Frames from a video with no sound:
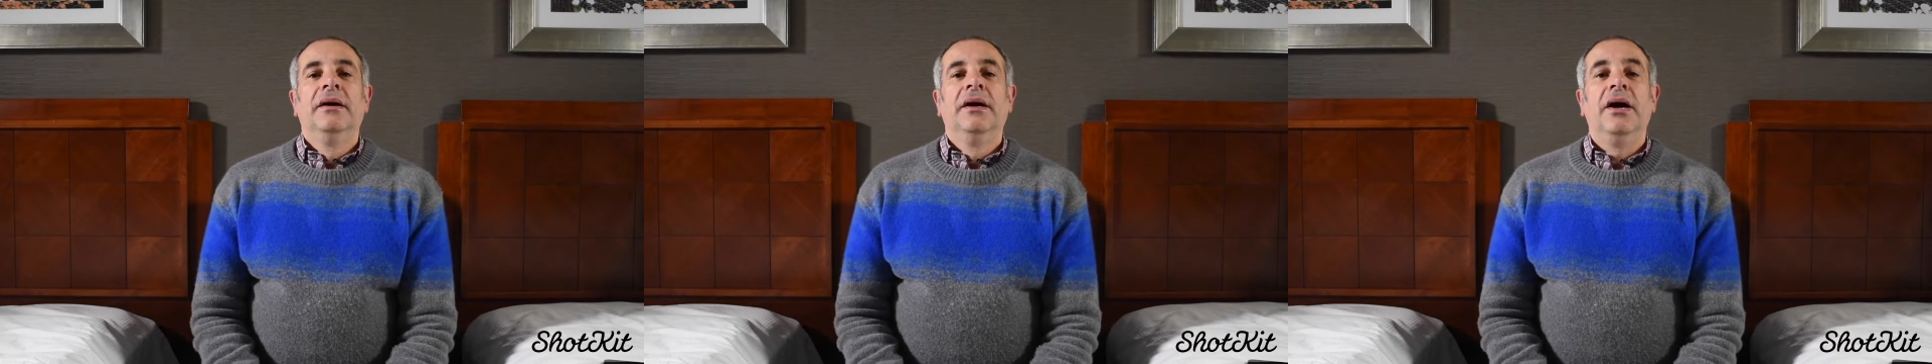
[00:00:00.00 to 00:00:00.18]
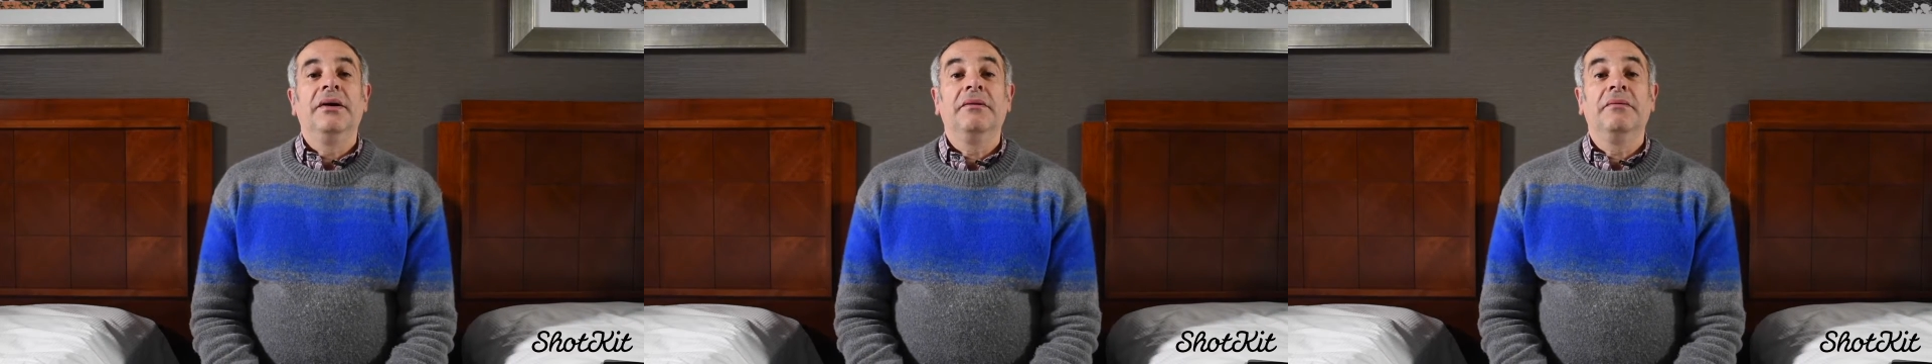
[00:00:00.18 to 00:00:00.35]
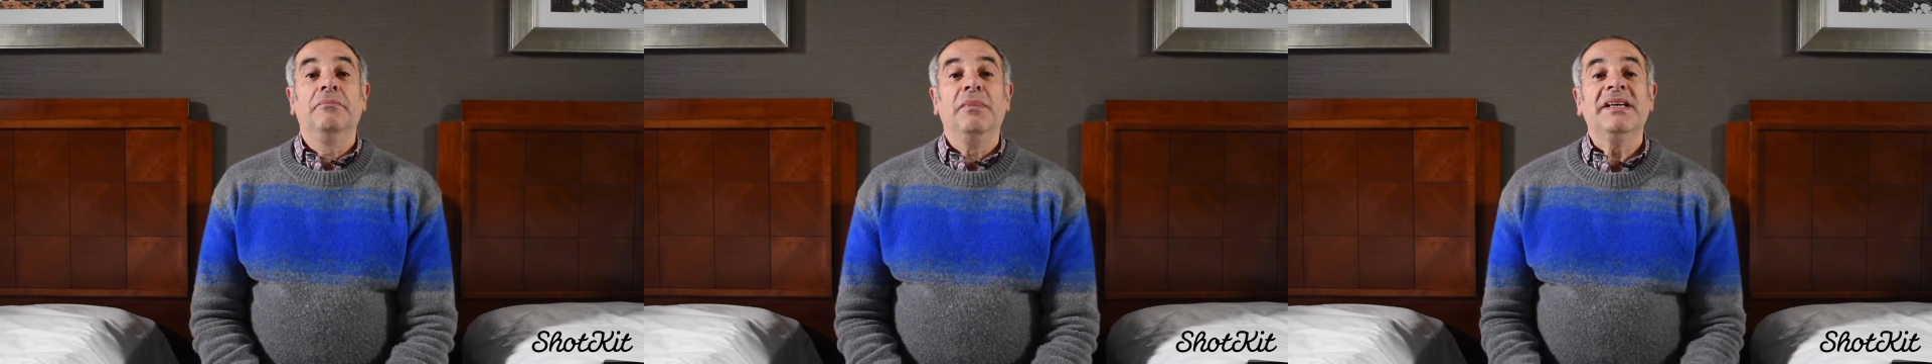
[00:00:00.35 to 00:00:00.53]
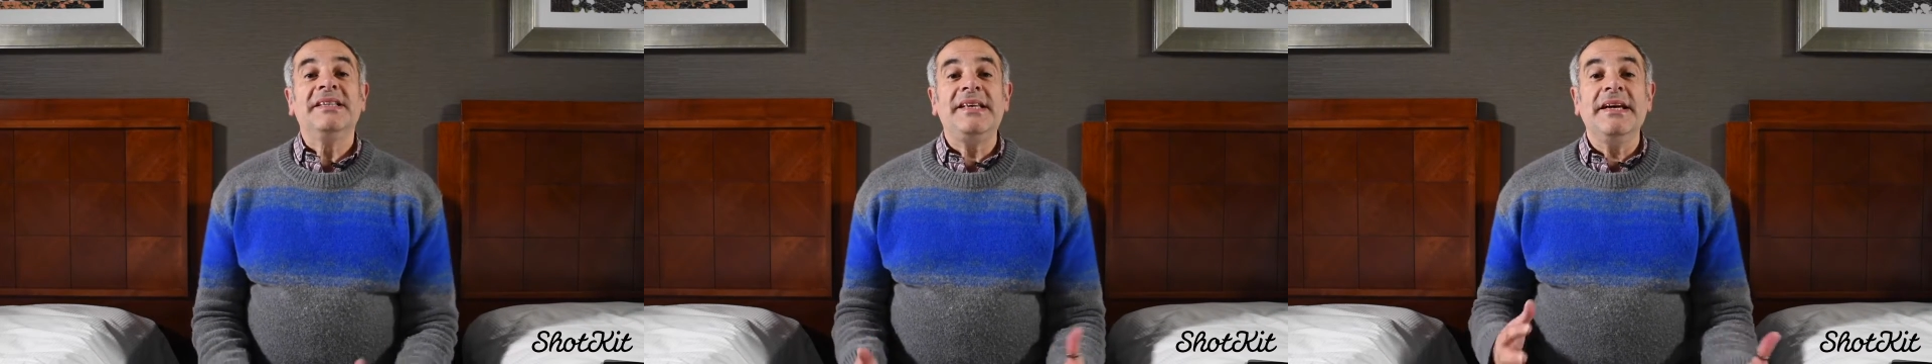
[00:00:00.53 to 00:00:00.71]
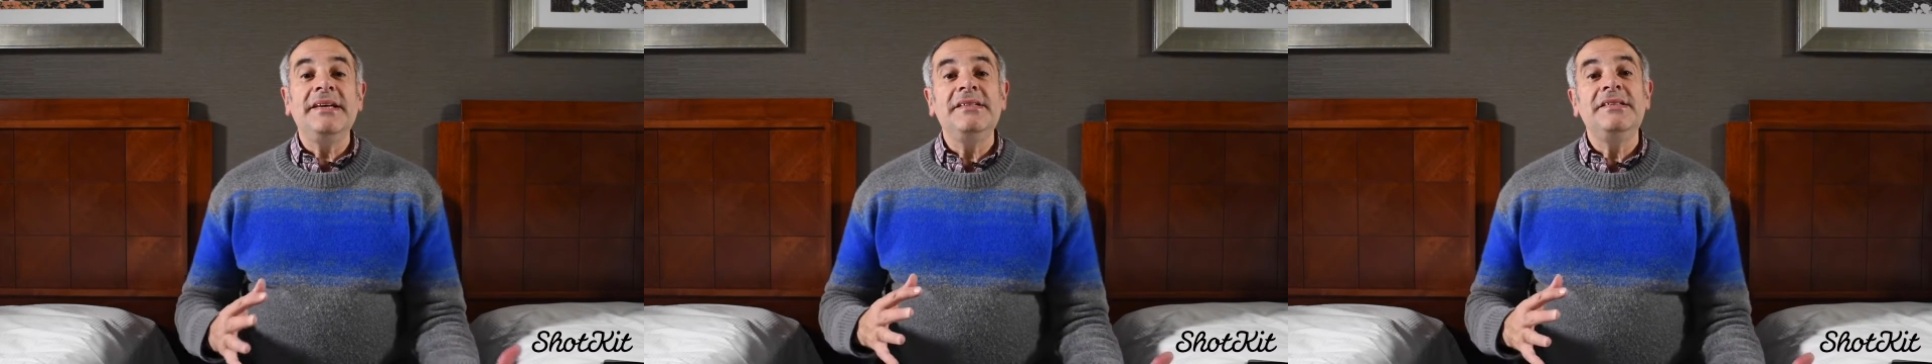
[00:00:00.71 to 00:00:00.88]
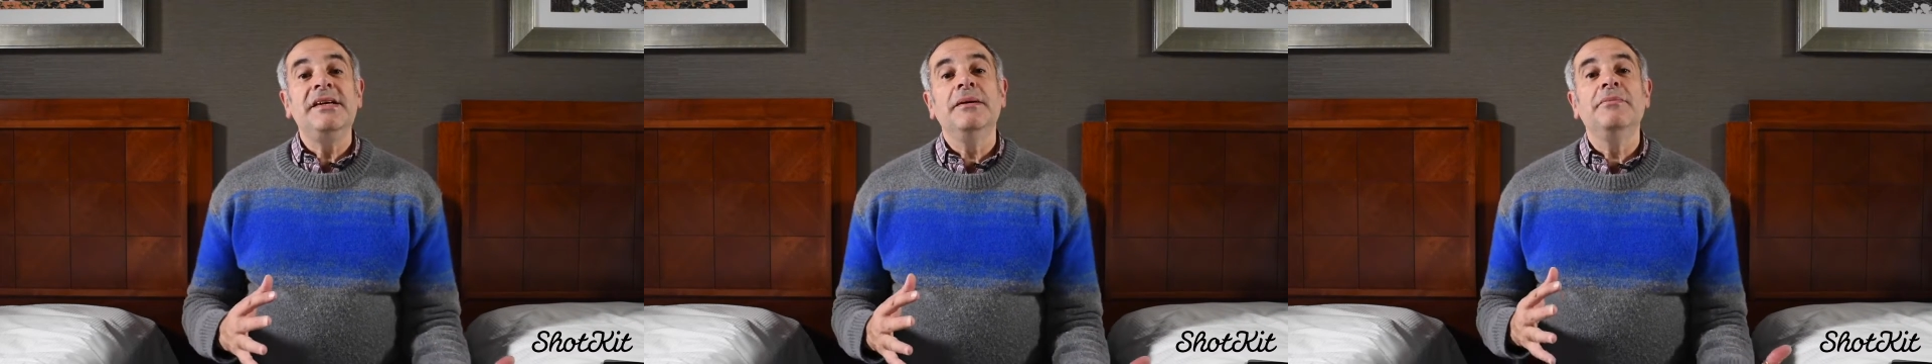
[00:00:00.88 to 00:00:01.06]
Okay. My
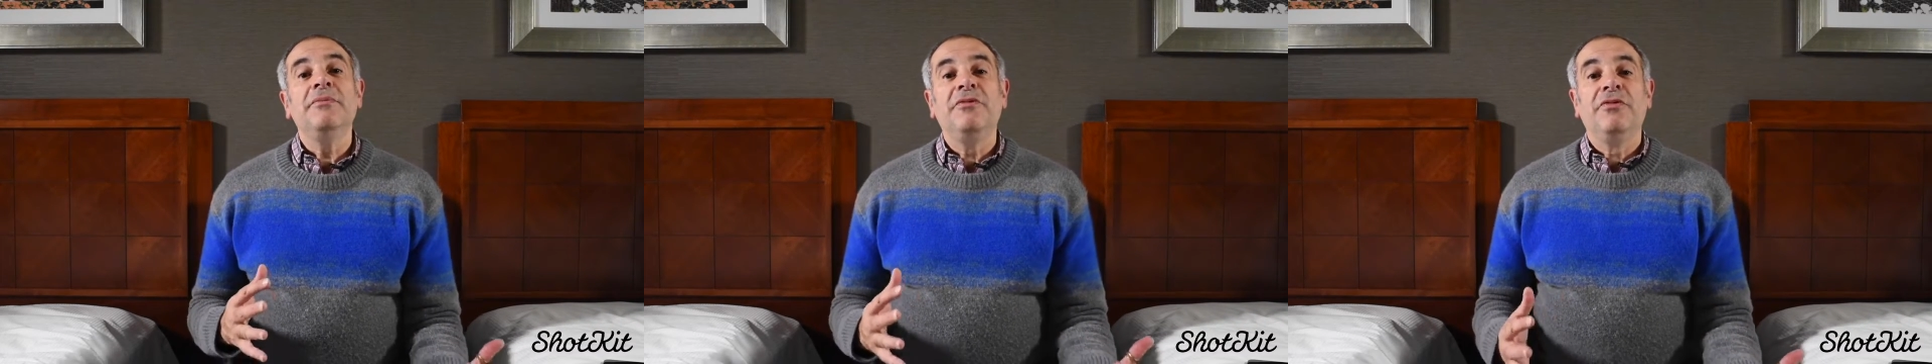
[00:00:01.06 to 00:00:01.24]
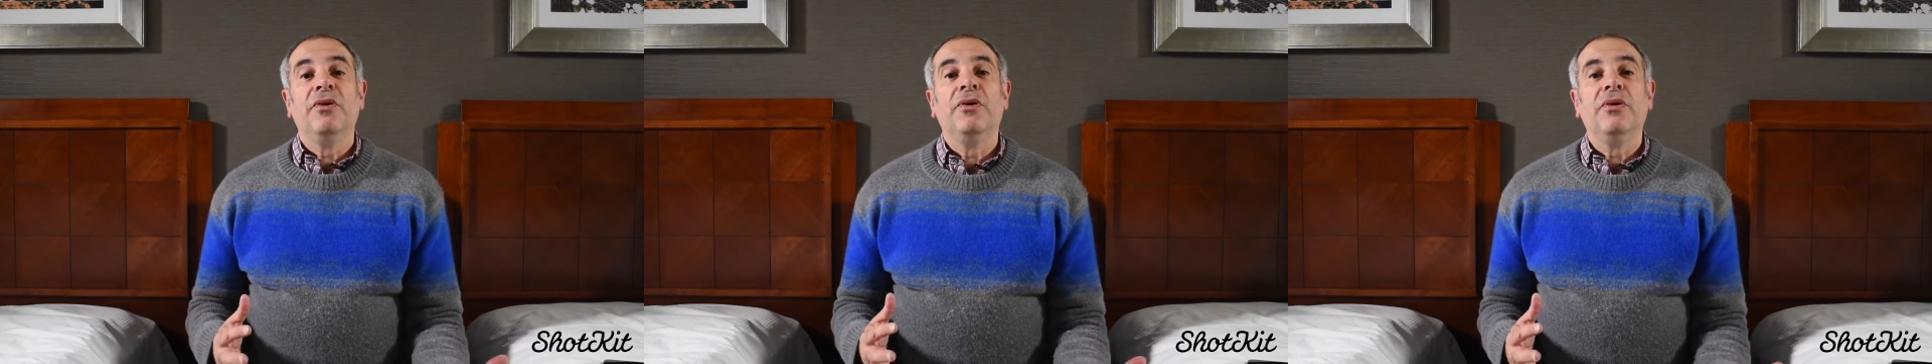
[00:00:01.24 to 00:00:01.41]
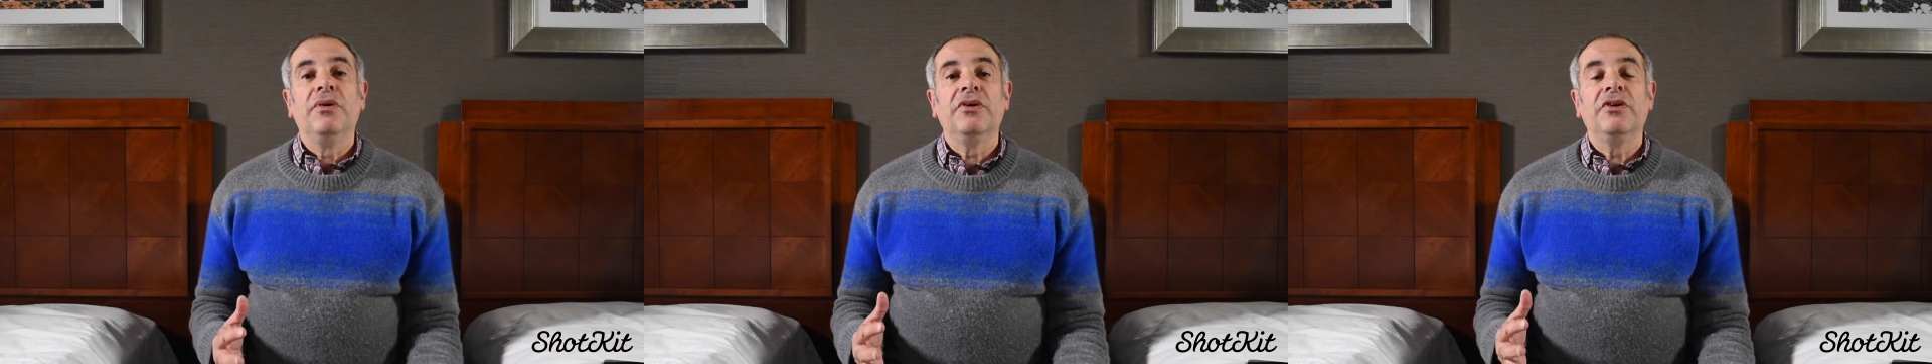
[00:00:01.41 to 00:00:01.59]
second tip for